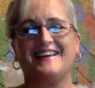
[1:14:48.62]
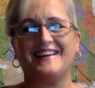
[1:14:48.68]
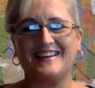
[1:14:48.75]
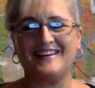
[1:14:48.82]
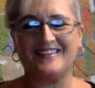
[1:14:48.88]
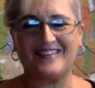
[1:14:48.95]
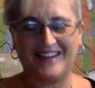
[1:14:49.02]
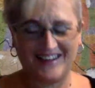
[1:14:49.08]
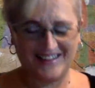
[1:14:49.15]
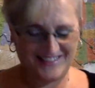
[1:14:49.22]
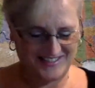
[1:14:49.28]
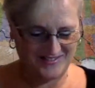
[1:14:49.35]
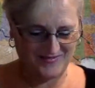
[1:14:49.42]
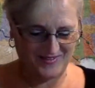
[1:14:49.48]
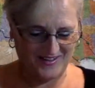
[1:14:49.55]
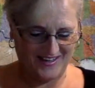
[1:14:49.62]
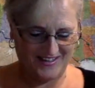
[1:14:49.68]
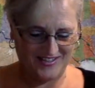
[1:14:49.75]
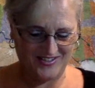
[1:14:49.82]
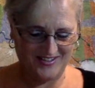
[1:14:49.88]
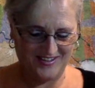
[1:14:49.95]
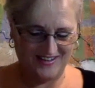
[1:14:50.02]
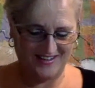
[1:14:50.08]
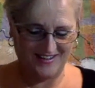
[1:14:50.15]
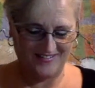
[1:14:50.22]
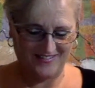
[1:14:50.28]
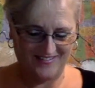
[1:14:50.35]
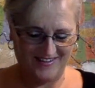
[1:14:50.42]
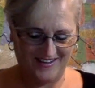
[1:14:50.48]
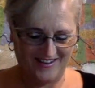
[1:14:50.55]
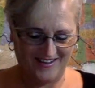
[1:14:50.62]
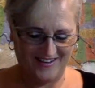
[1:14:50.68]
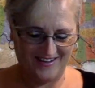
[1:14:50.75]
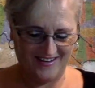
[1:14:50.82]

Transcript: You're right, Supernatural. You got that one right.